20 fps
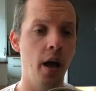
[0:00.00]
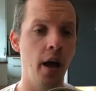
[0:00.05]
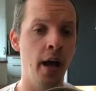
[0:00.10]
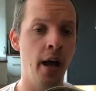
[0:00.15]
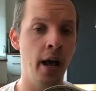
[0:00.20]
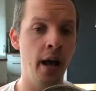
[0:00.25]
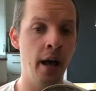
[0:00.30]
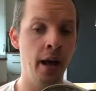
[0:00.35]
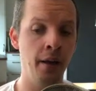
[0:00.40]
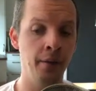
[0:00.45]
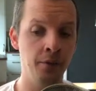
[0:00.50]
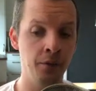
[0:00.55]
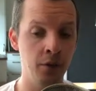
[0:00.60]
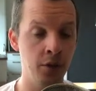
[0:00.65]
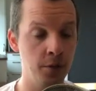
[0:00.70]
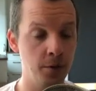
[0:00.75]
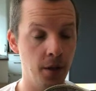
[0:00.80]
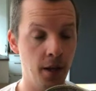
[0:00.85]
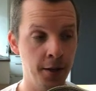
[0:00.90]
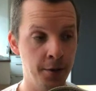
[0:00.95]

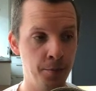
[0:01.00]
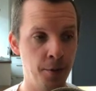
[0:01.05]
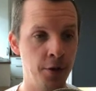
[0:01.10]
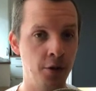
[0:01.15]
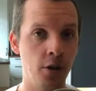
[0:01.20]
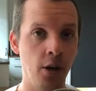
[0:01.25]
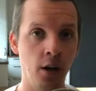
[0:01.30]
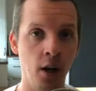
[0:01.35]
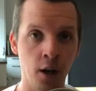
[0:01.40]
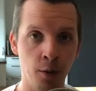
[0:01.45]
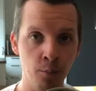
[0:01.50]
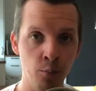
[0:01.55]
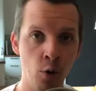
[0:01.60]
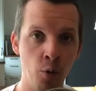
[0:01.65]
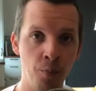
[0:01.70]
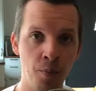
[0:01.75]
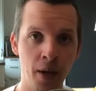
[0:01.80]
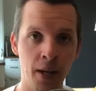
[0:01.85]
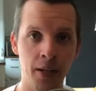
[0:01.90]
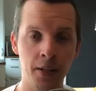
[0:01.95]
and especially like
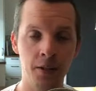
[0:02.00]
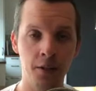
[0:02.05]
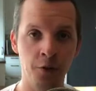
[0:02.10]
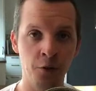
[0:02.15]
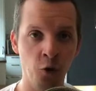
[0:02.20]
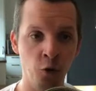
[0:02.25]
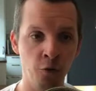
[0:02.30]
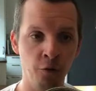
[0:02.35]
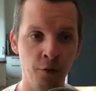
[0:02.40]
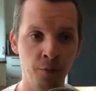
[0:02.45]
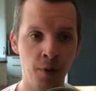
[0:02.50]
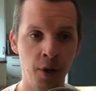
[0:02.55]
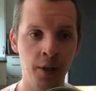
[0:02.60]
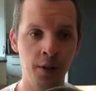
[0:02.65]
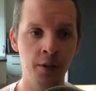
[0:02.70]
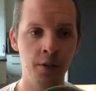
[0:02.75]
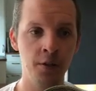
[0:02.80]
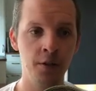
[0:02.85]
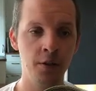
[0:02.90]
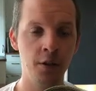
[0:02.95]
MobX and
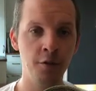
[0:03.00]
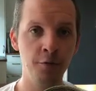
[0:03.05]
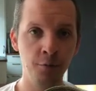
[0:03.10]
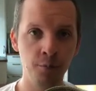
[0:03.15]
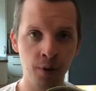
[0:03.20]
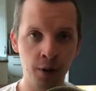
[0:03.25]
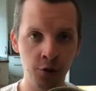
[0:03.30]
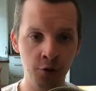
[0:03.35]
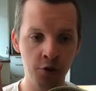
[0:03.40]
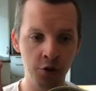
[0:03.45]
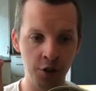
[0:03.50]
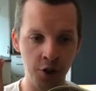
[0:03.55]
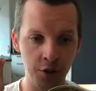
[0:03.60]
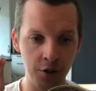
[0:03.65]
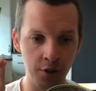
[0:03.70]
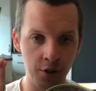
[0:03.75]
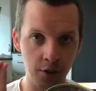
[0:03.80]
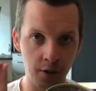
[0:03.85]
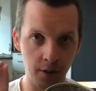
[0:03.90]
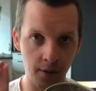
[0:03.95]
Overmind and stuff, where you just